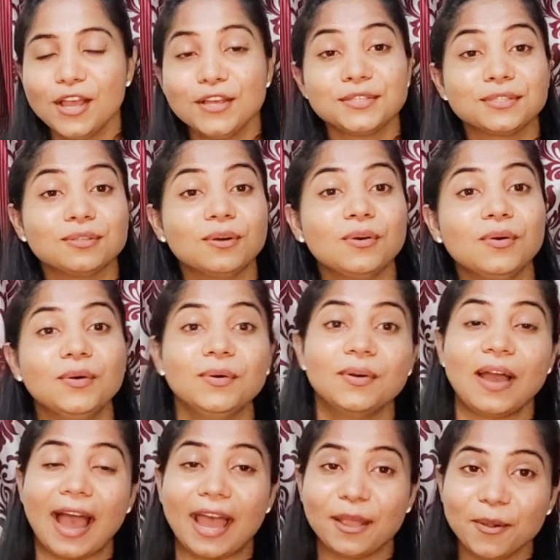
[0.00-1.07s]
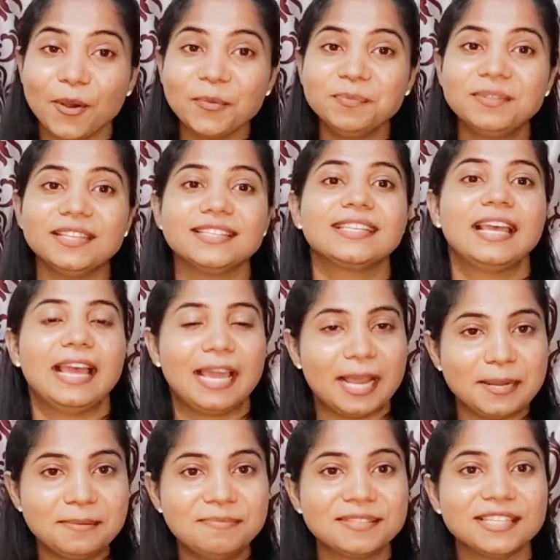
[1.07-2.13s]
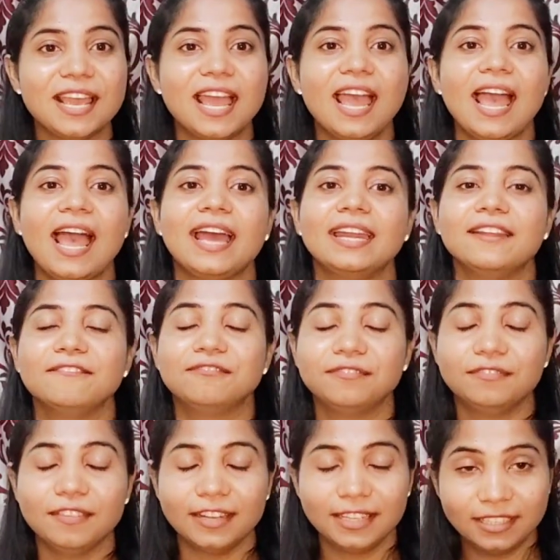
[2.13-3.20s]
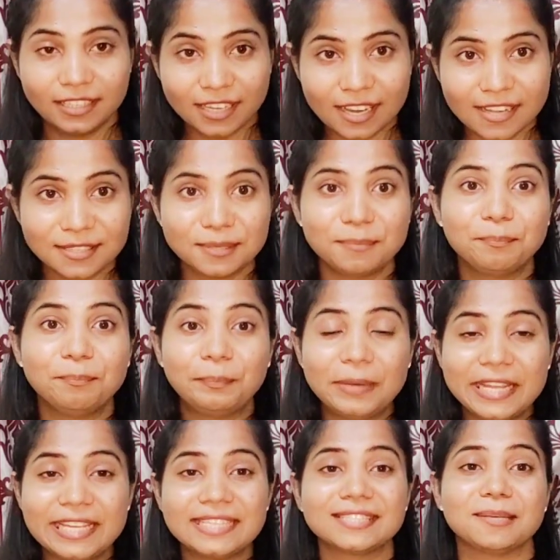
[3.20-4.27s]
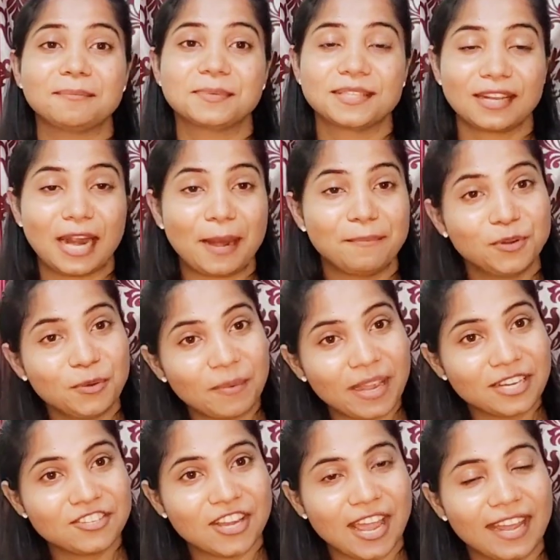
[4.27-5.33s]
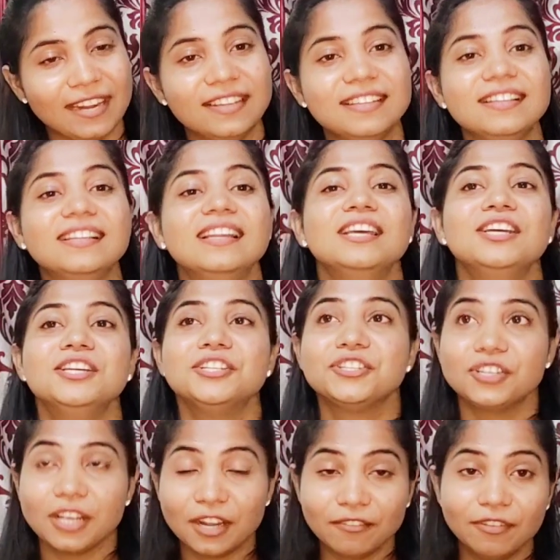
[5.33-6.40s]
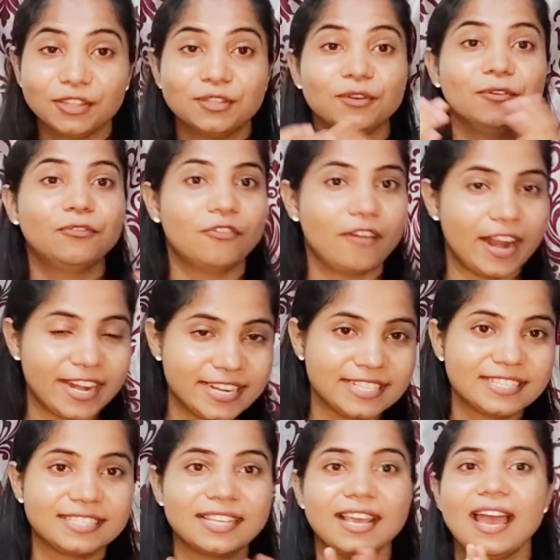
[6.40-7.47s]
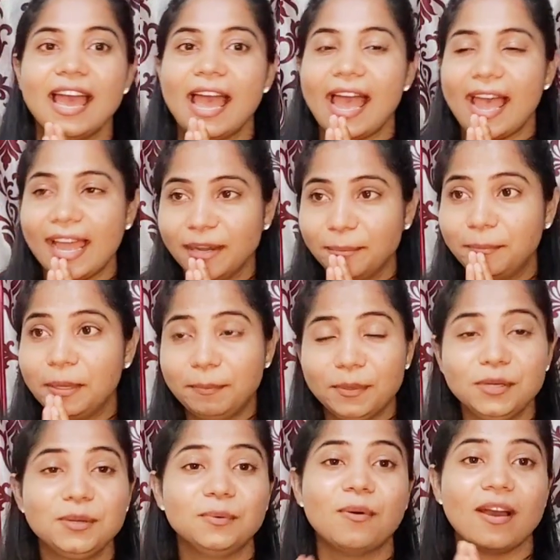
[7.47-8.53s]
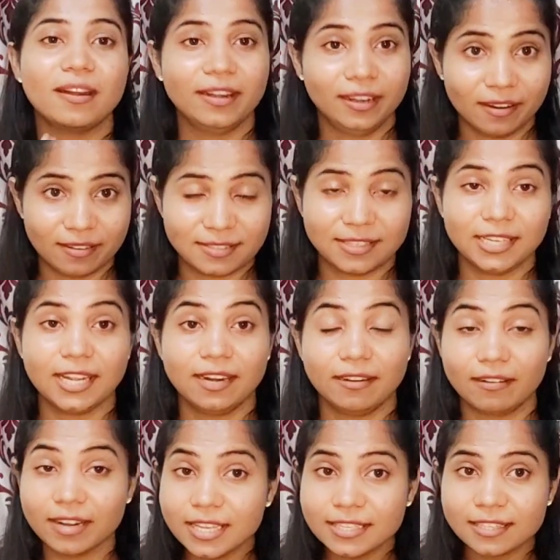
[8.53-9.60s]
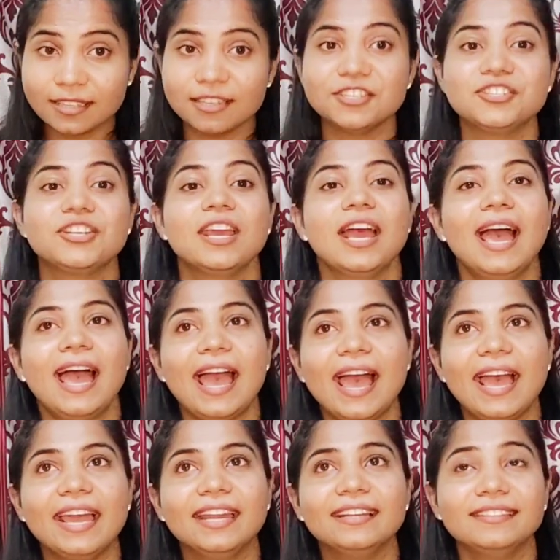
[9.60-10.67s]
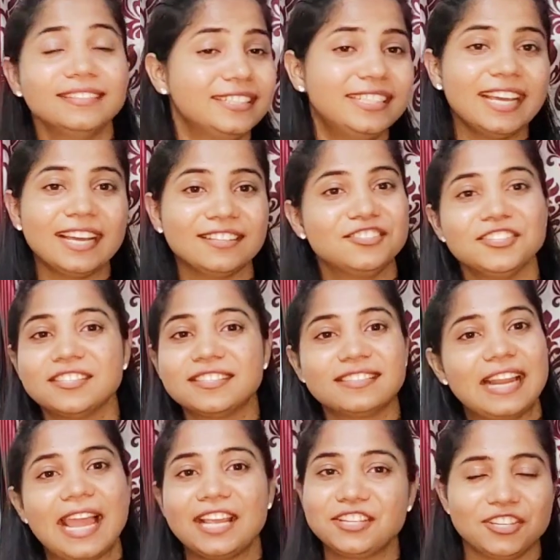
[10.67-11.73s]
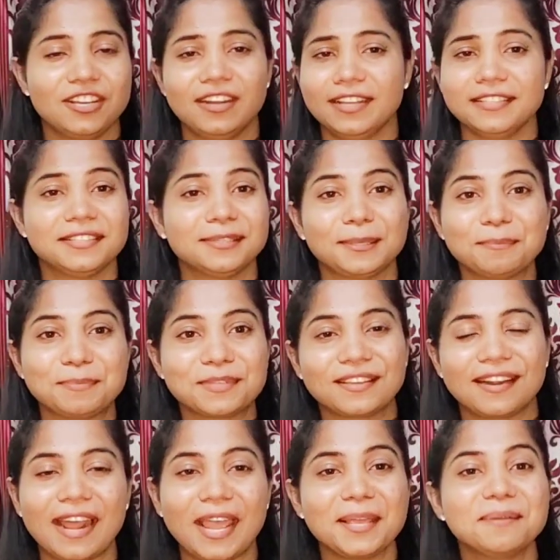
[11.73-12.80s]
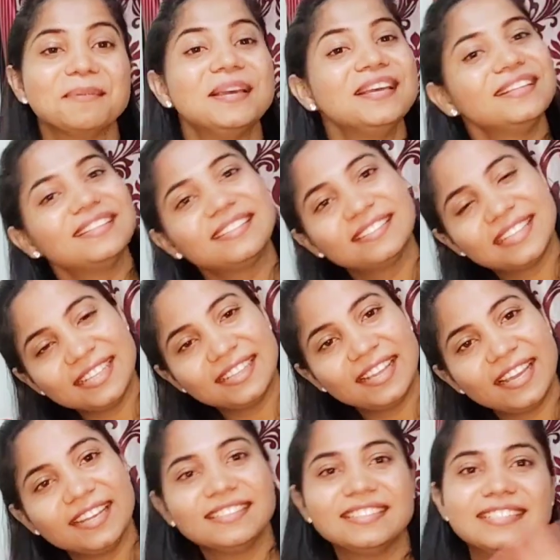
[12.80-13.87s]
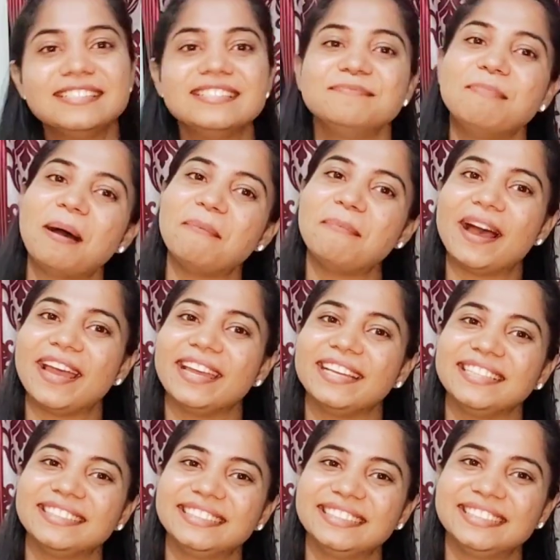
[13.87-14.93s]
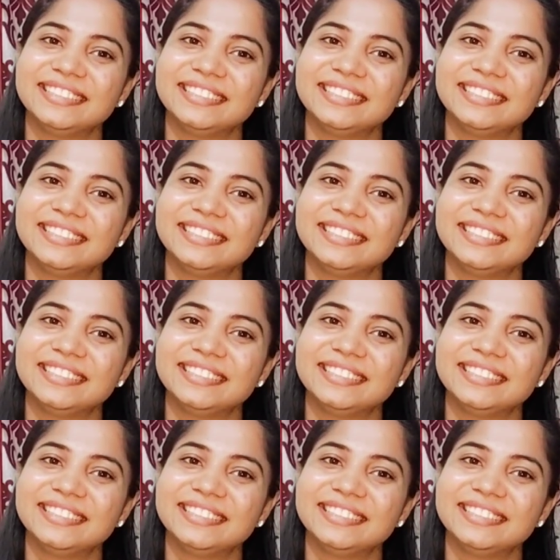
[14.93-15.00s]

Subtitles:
So I hope this helps, and if it does, please subscribe to my channel, share with your friends and people who are interested in research, and yeah, just like, share and subscribe. Till then, bye bye.